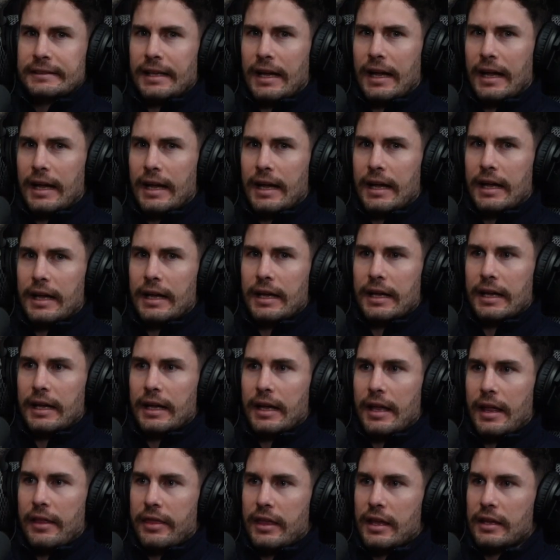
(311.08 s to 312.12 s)

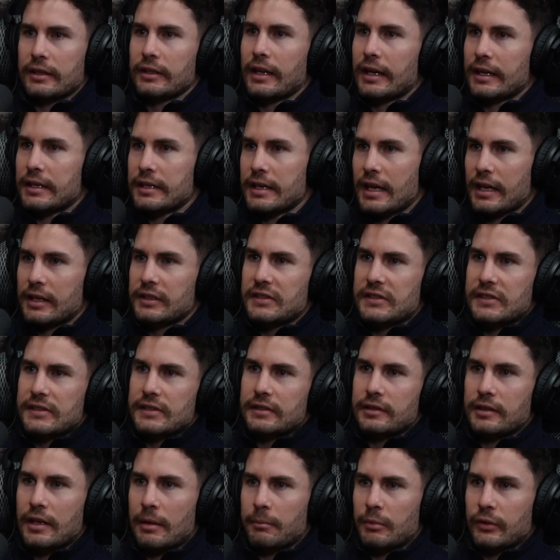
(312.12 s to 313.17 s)
I think like next
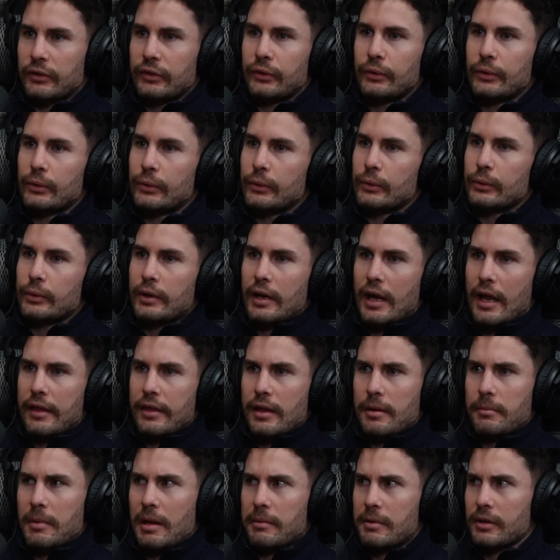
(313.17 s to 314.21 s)
number 2, and
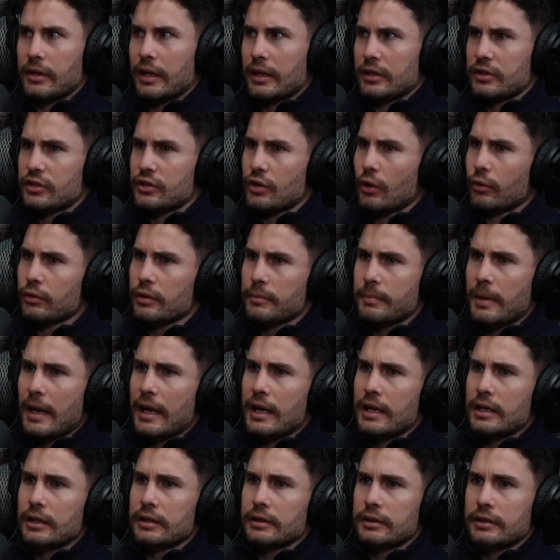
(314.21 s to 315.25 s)
then maybe like shoulder
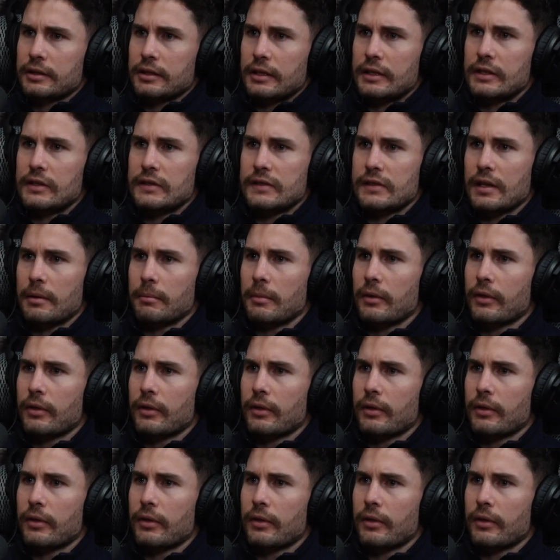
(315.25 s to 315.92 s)
pain is number